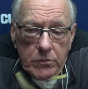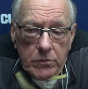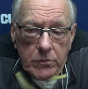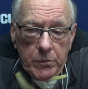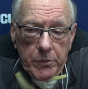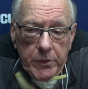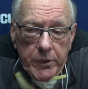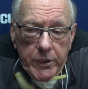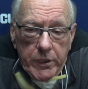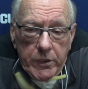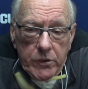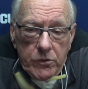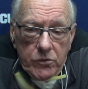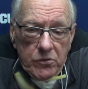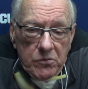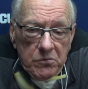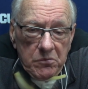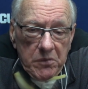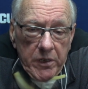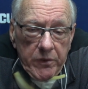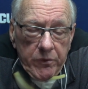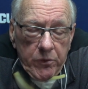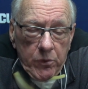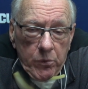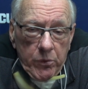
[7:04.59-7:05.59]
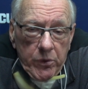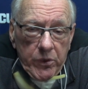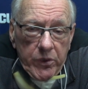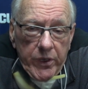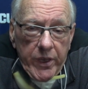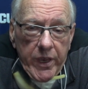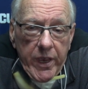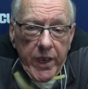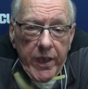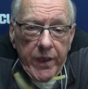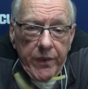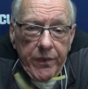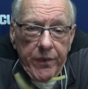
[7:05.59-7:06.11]
I mean, he's never
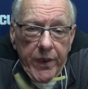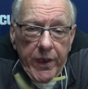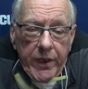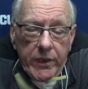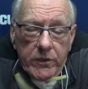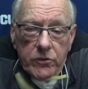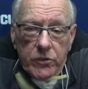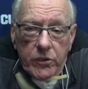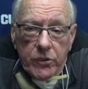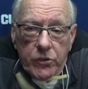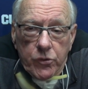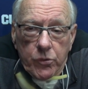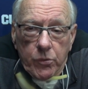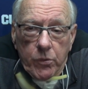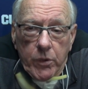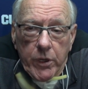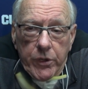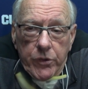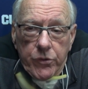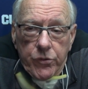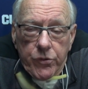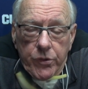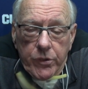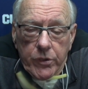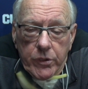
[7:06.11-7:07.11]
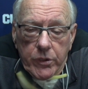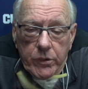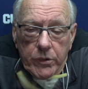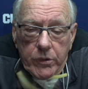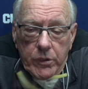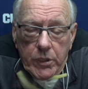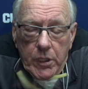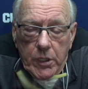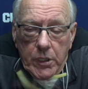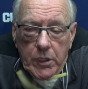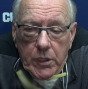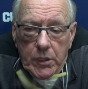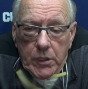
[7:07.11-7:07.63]
really had that situation.
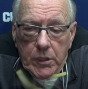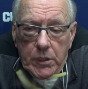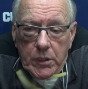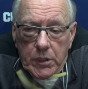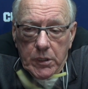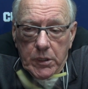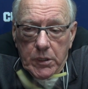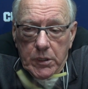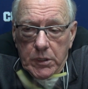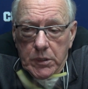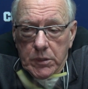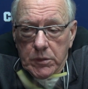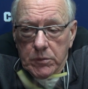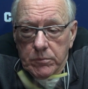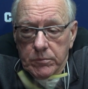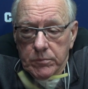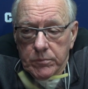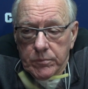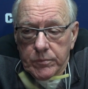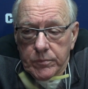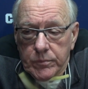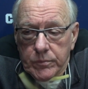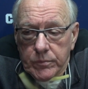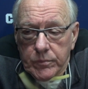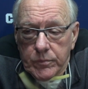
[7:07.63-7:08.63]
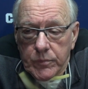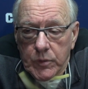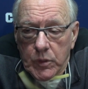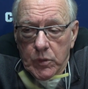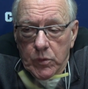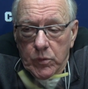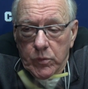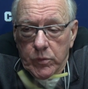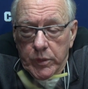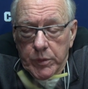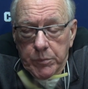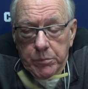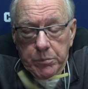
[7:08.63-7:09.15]
And, you
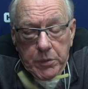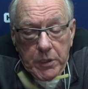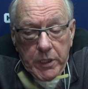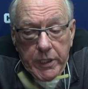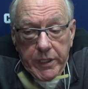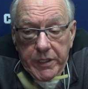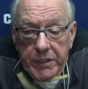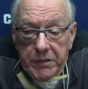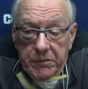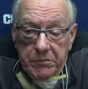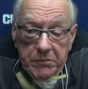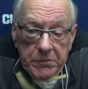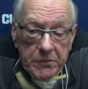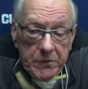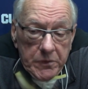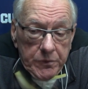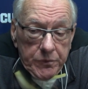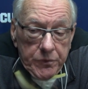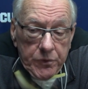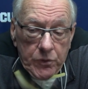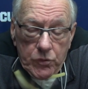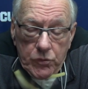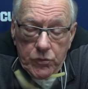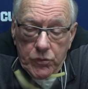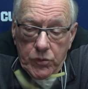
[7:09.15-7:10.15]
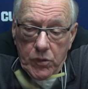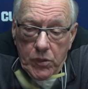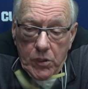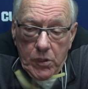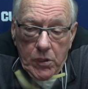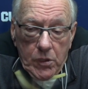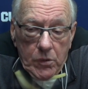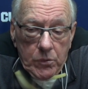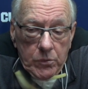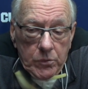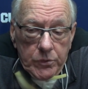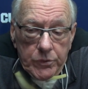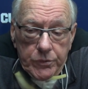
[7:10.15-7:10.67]
know, he played, the first
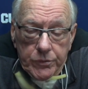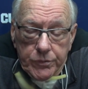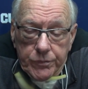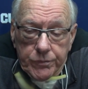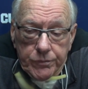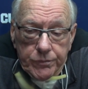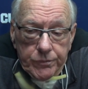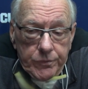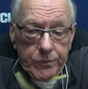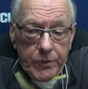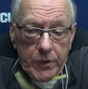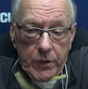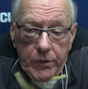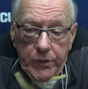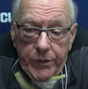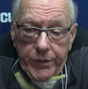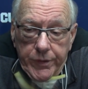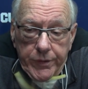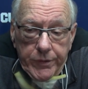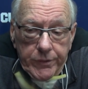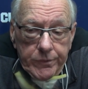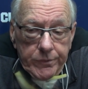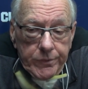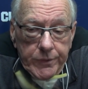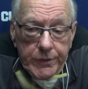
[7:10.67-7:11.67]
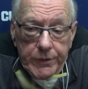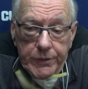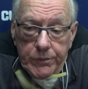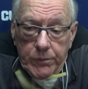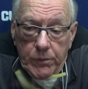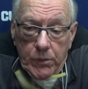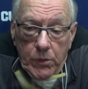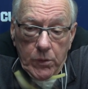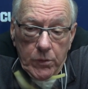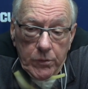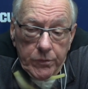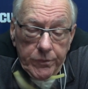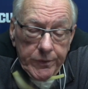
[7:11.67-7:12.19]
call was very, he
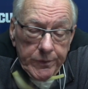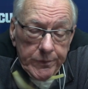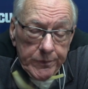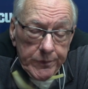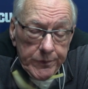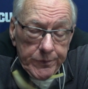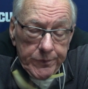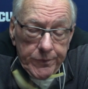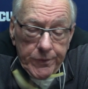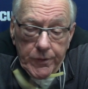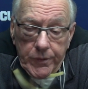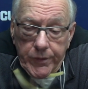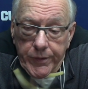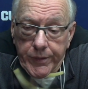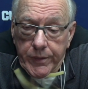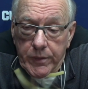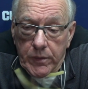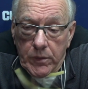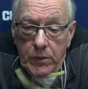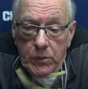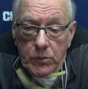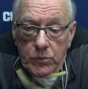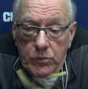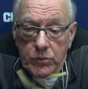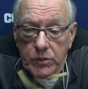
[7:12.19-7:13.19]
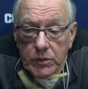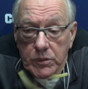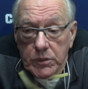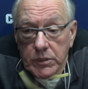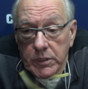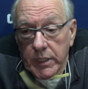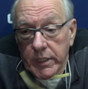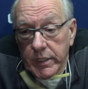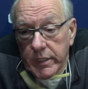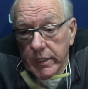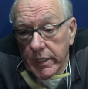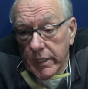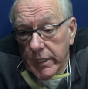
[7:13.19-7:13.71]
drove, it was very close.
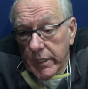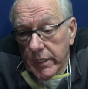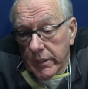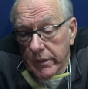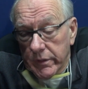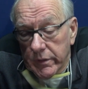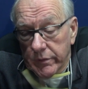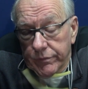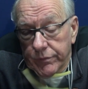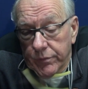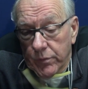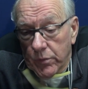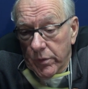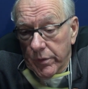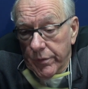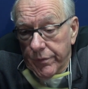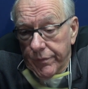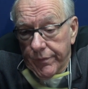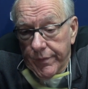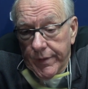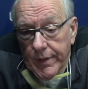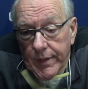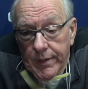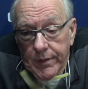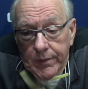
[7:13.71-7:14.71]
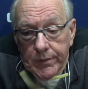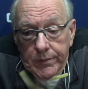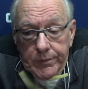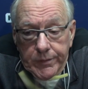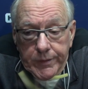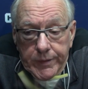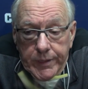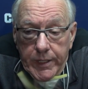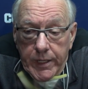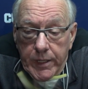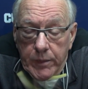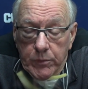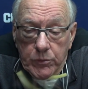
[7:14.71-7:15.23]
The fourth foul,
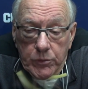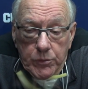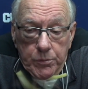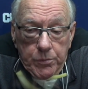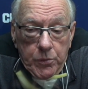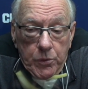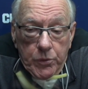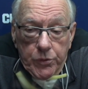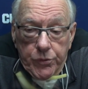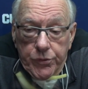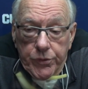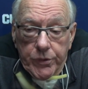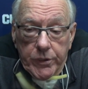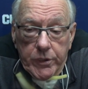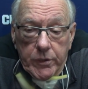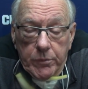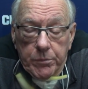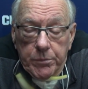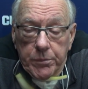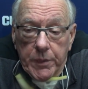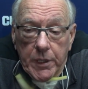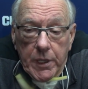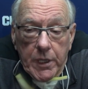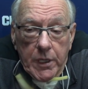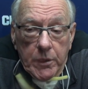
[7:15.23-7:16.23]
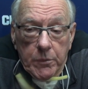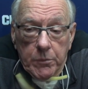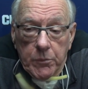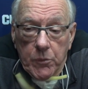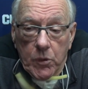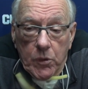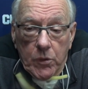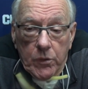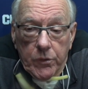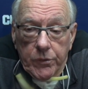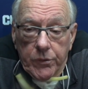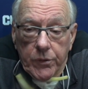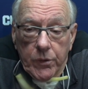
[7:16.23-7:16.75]
the guy was pushing up on him
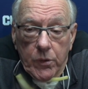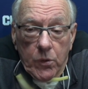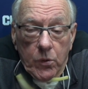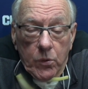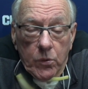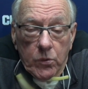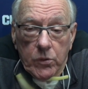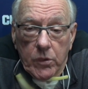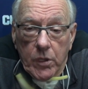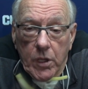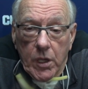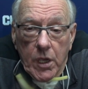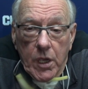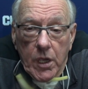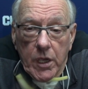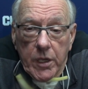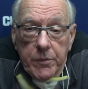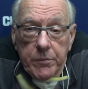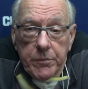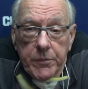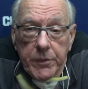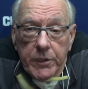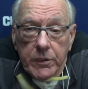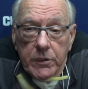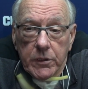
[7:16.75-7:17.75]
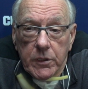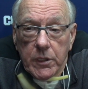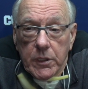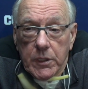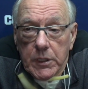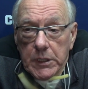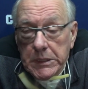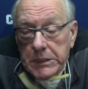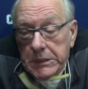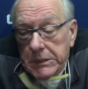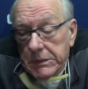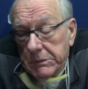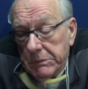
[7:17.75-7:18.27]
all the whole time. And,
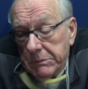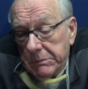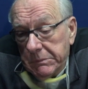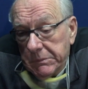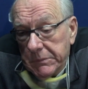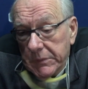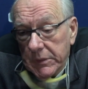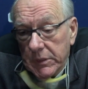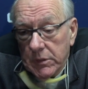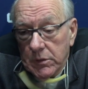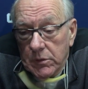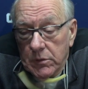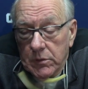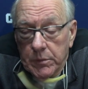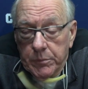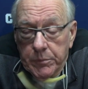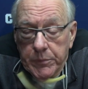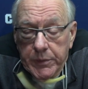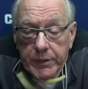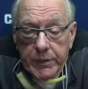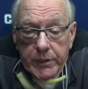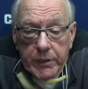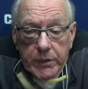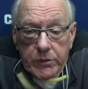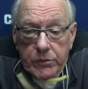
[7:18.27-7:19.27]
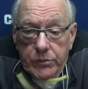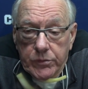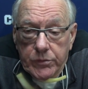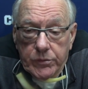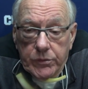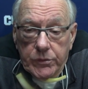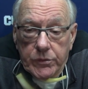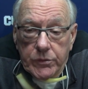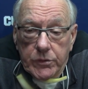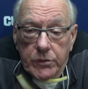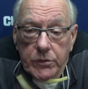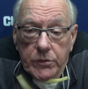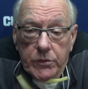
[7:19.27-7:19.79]
you know, I mean,
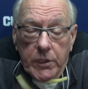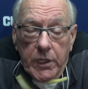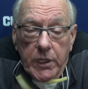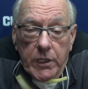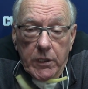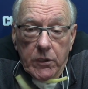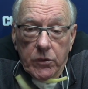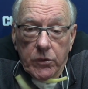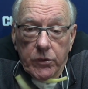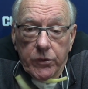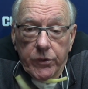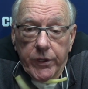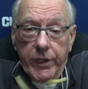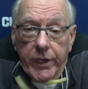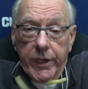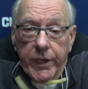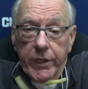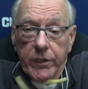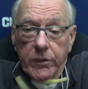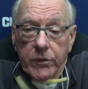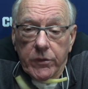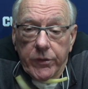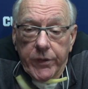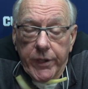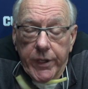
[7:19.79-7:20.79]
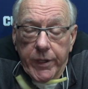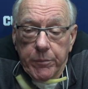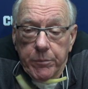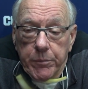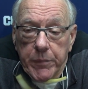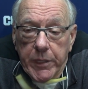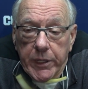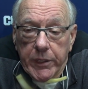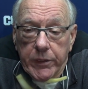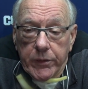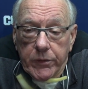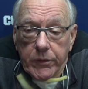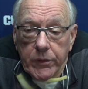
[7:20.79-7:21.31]
he's just got to learn to handle that
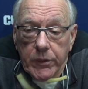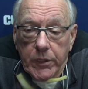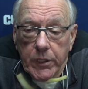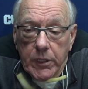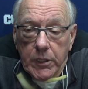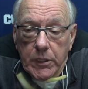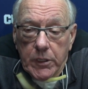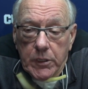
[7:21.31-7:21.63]
better.